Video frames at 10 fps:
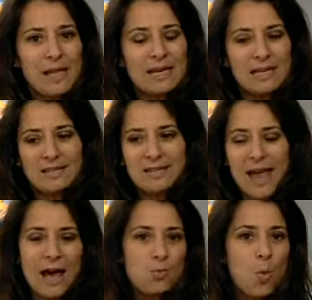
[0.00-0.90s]
planet
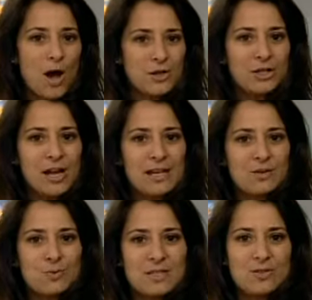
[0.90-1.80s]
had water and
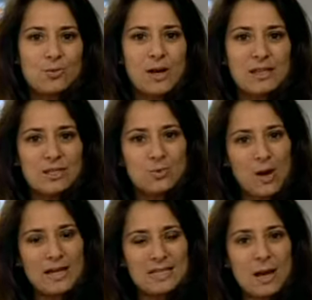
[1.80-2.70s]
it was at the right, this
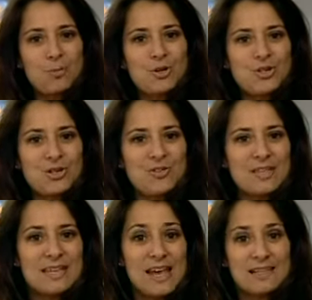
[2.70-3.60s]
right temperature,
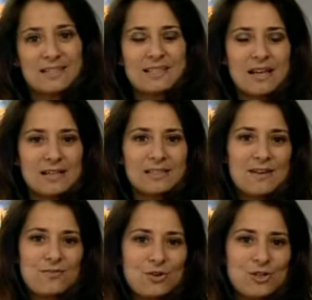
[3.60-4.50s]
then yes, uh,
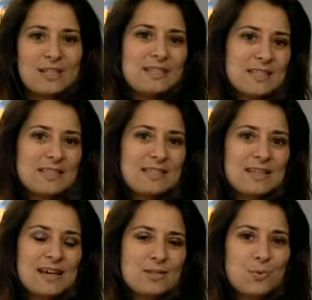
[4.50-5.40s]
life could
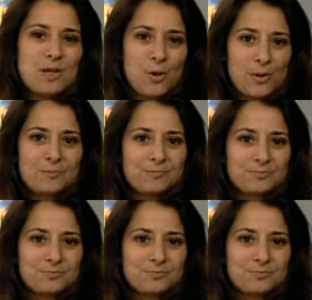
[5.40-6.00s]
exist as we know it.